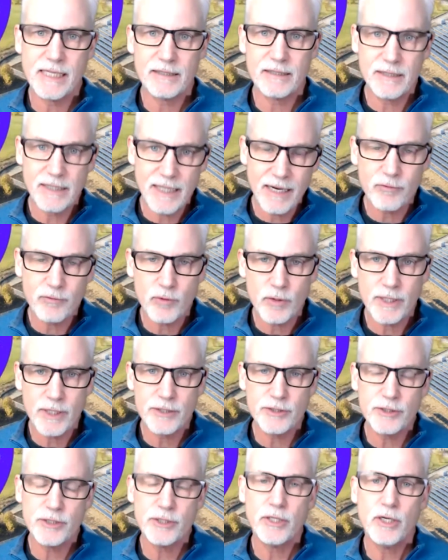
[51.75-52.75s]
that
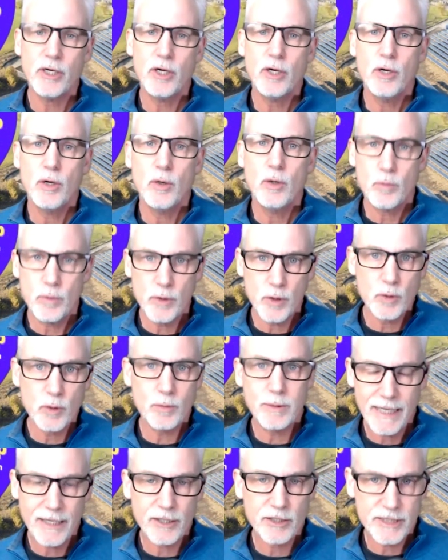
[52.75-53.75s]
leverage
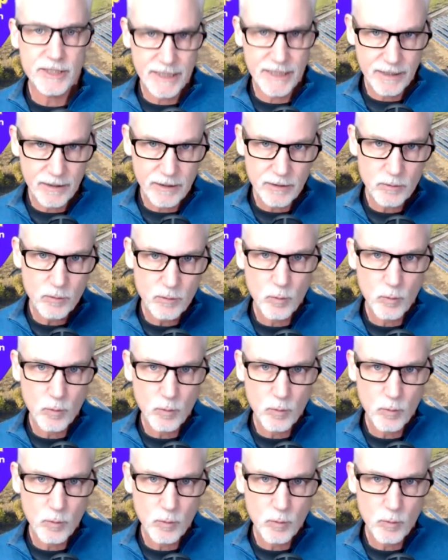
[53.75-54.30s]
renewable energy,